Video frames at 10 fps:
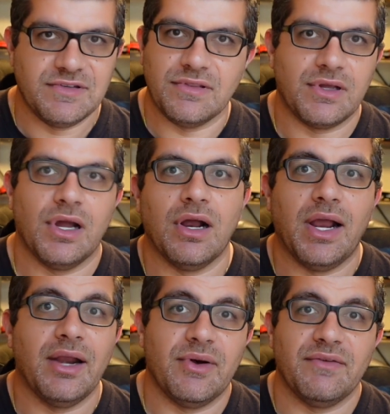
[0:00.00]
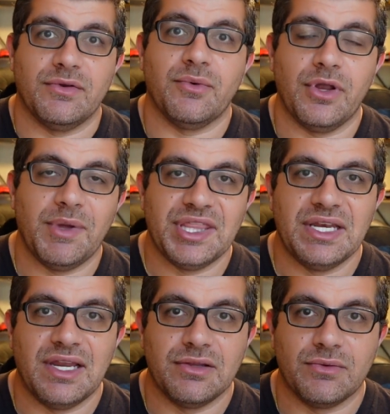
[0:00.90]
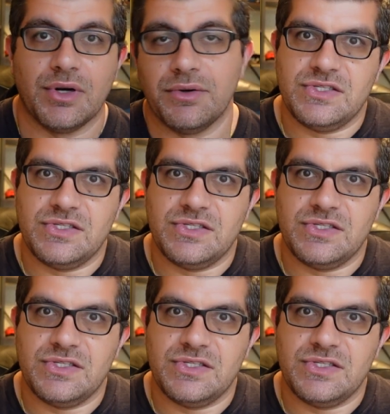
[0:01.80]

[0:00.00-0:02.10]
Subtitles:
to the car, I don't have to worry about that down the road.